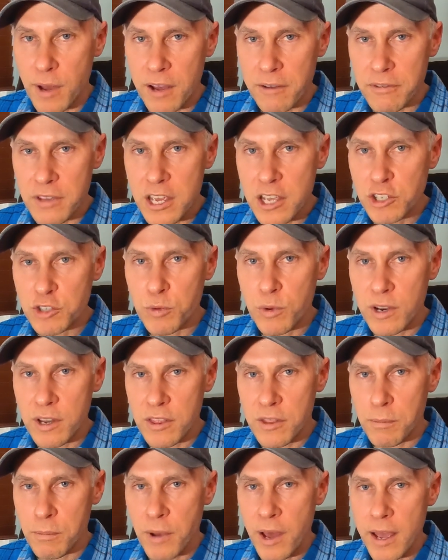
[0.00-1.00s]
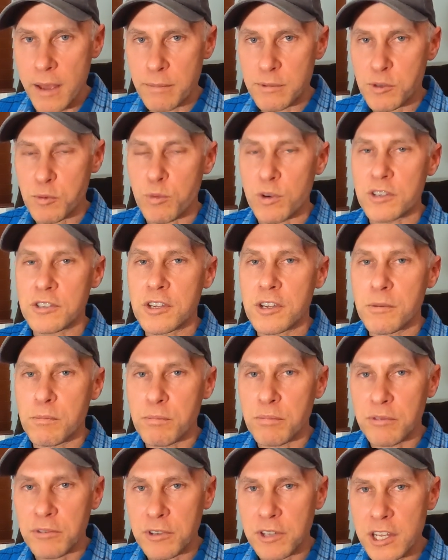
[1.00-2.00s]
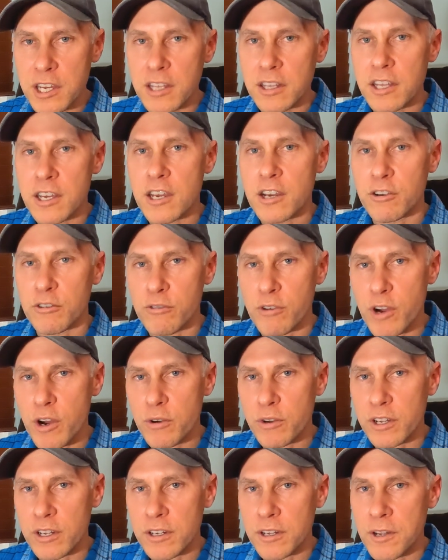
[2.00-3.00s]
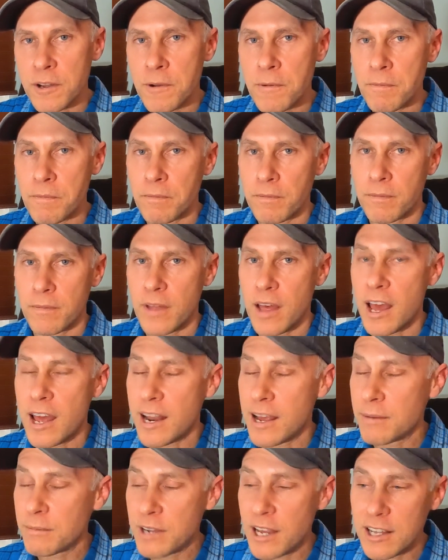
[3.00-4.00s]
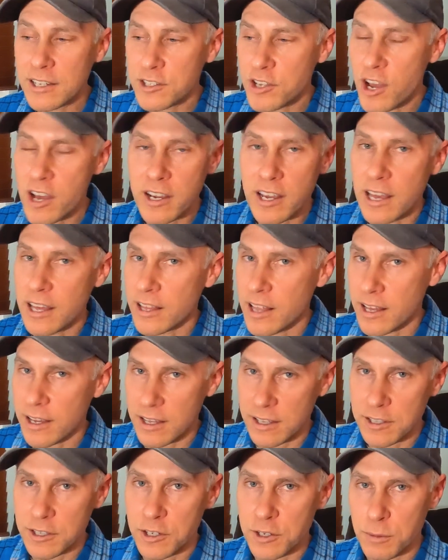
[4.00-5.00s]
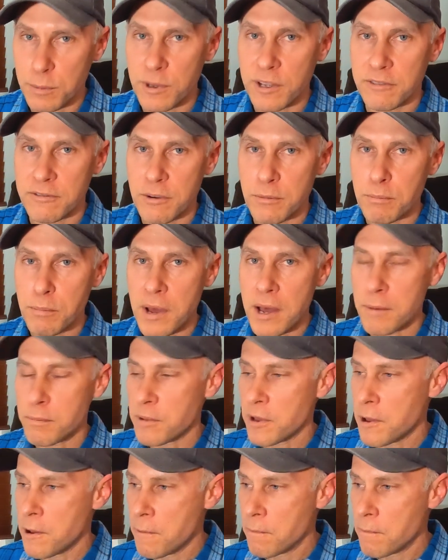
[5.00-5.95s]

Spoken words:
of each one of the pipes was completely eroded. And I'm not talking like a little bit of a bump.